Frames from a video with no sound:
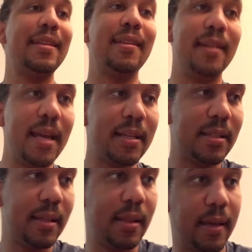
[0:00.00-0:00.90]
The
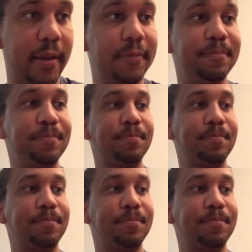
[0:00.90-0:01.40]
next thing,